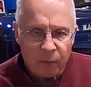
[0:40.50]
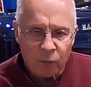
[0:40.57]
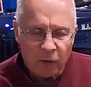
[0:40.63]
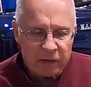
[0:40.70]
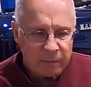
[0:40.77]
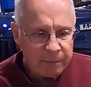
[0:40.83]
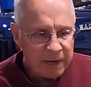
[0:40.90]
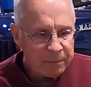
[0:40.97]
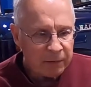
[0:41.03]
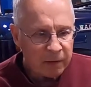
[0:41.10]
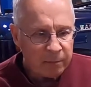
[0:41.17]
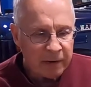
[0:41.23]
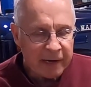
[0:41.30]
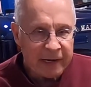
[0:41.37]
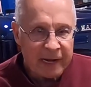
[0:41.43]
What the people at
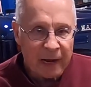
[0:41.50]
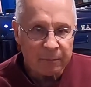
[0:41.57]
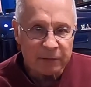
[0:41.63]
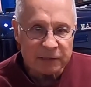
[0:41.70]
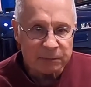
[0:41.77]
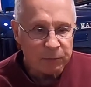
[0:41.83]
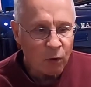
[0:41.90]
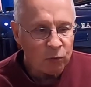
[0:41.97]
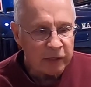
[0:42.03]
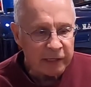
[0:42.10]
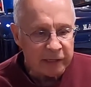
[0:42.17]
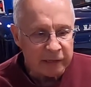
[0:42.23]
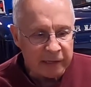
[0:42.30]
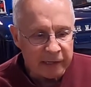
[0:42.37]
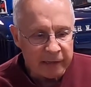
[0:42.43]
Minneapolis
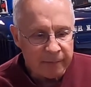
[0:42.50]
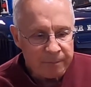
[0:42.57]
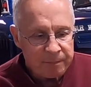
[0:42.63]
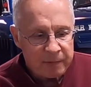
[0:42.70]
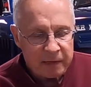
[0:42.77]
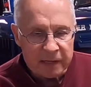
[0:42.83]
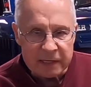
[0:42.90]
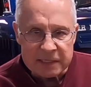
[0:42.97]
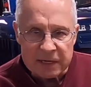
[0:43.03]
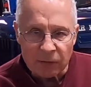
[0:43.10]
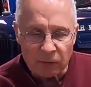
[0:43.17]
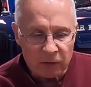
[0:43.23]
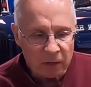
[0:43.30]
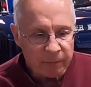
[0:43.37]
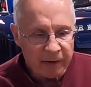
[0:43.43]
Moline did is they
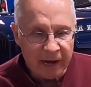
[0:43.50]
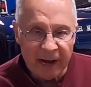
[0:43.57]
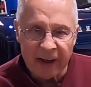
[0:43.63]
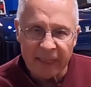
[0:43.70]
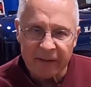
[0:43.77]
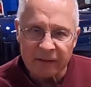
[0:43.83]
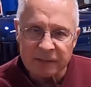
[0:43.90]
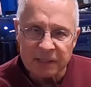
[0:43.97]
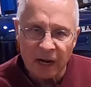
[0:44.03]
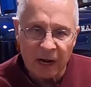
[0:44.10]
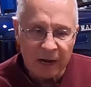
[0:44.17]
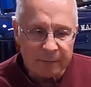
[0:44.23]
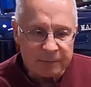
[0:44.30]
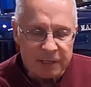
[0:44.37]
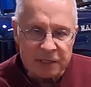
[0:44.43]
were a little bit ahead of their
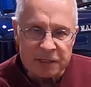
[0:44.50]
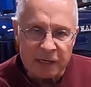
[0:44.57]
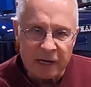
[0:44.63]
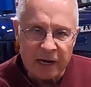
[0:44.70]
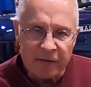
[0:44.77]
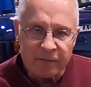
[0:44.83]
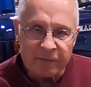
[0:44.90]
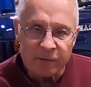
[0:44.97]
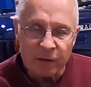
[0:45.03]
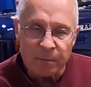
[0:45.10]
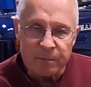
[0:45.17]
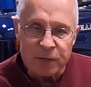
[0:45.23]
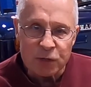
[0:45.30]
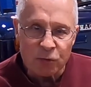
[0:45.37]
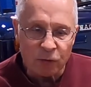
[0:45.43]
time since they didn't have
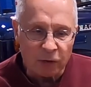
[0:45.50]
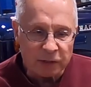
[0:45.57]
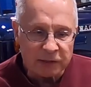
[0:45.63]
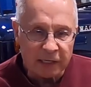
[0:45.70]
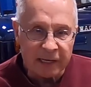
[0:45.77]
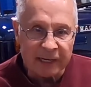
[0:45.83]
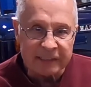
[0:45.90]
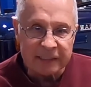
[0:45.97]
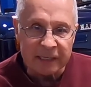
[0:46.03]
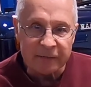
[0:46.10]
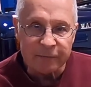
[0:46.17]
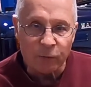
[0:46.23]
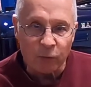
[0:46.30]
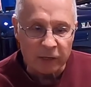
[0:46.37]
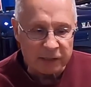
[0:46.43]
computers in
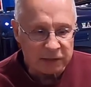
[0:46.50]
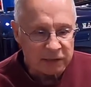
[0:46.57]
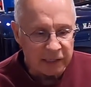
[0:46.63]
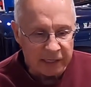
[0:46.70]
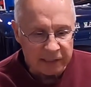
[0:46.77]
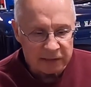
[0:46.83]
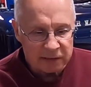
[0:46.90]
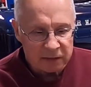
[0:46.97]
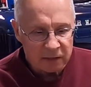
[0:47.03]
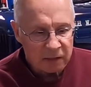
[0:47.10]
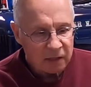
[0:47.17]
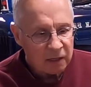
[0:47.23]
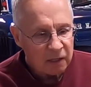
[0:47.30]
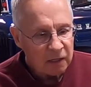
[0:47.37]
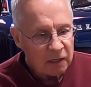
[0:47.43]
1946.
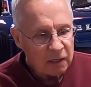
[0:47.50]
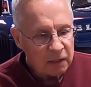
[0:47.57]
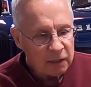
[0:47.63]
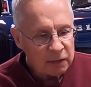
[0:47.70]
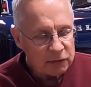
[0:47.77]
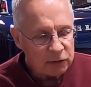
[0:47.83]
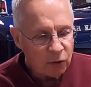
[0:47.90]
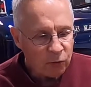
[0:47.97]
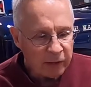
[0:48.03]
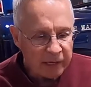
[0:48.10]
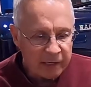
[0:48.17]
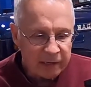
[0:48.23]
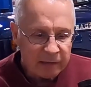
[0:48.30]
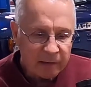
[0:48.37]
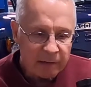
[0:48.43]
So
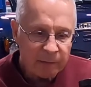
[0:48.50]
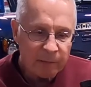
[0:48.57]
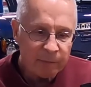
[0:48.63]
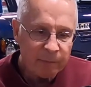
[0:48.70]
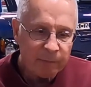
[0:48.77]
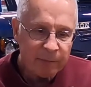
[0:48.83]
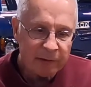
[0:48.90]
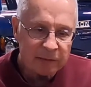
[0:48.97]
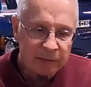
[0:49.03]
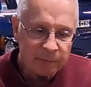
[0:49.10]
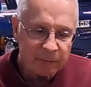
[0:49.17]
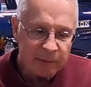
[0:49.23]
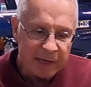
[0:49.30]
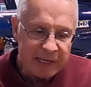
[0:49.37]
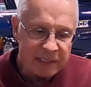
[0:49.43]
they built a
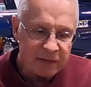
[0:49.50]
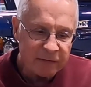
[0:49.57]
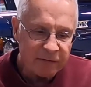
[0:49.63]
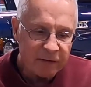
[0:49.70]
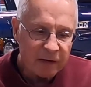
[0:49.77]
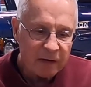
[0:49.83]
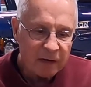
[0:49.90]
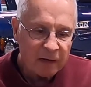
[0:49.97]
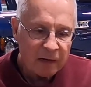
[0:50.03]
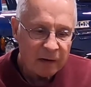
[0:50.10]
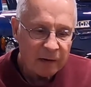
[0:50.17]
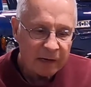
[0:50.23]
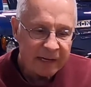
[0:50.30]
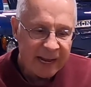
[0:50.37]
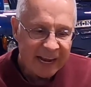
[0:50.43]
piece of
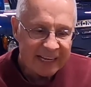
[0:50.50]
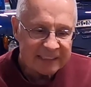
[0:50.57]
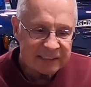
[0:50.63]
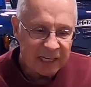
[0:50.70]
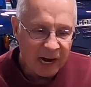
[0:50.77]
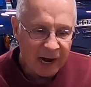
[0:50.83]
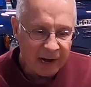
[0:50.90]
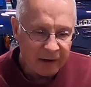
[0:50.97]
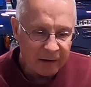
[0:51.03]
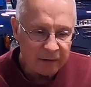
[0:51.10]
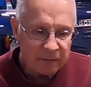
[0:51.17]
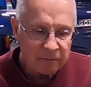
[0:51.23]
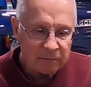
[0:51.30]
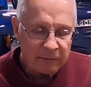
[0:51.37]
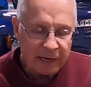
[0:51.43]
cast
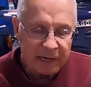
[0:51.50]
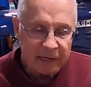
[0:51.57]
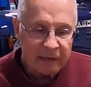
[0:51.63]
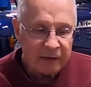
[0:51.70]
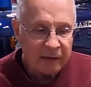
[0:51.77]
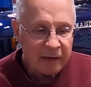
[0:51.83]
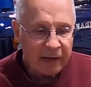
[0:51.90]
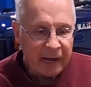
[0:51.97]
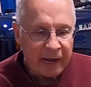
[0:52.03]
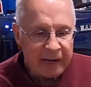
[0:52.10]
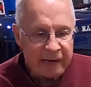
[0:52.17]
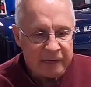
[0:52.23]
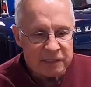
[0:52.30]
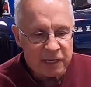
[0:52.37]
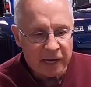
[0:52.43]
iron, and
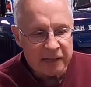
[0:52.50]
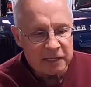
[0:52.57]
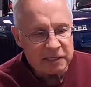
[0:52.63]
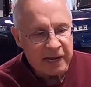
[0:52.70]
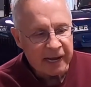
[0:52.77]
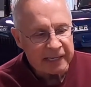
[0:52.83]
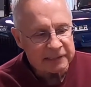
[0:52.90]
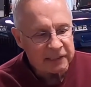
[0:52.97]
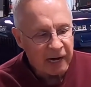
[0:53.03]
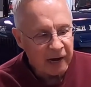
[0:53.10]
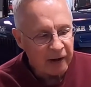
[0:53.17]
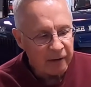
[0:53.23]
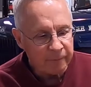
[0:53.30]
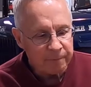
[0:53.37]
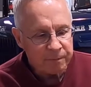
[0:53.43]
inside this cast
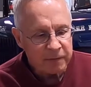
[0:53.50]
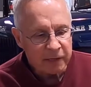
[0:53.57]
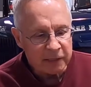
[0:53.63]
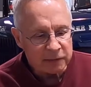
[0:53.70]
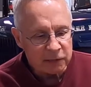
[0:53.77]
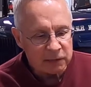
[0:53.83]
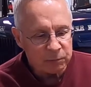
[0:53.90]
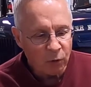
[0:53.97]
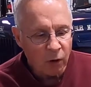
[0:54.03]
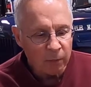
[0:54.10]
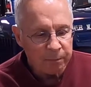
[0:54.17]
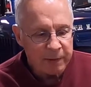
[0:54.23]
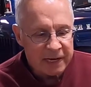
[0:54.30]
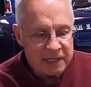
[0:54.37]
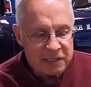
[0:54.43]
iron is a
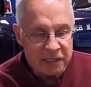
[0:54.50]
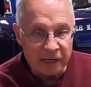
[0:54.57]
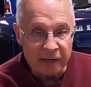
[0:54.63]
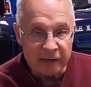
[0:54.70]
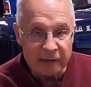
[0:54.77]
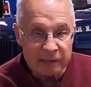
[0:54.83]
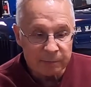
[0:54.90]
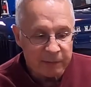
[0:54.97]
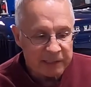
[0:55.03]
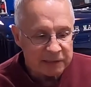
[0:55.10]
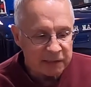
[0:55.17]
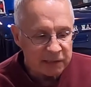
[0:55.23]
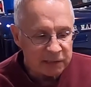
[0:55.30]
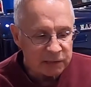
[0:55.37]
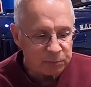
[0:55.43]
small piston, and the
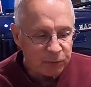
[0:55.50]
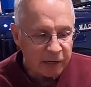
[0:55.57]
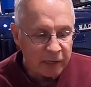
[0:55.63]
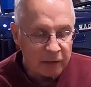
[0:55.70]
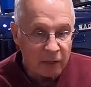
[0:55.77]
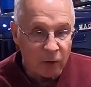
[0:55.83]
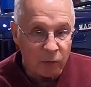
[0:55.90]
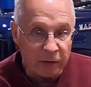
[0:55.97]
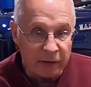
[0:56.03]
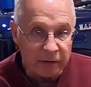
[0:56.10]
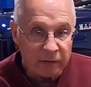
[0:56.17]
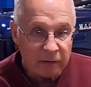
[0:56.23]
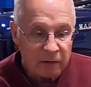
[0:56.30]
piston is spring loaded.